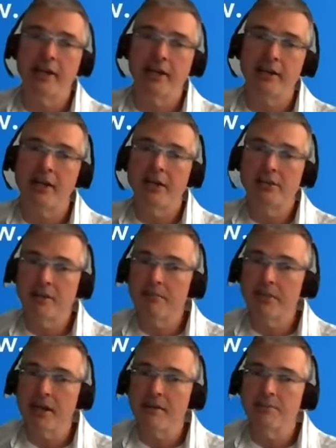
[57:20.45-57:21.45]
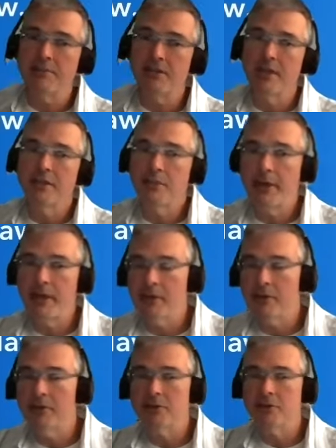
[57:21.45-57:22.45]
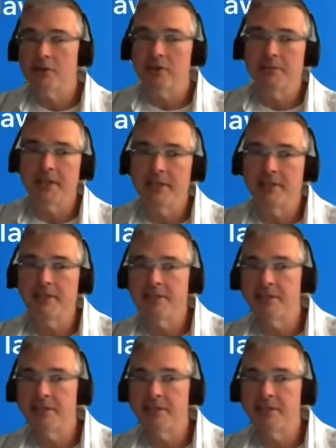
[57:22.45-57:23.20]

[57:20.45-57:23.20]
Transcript: And sometimes, depending on the circumstances,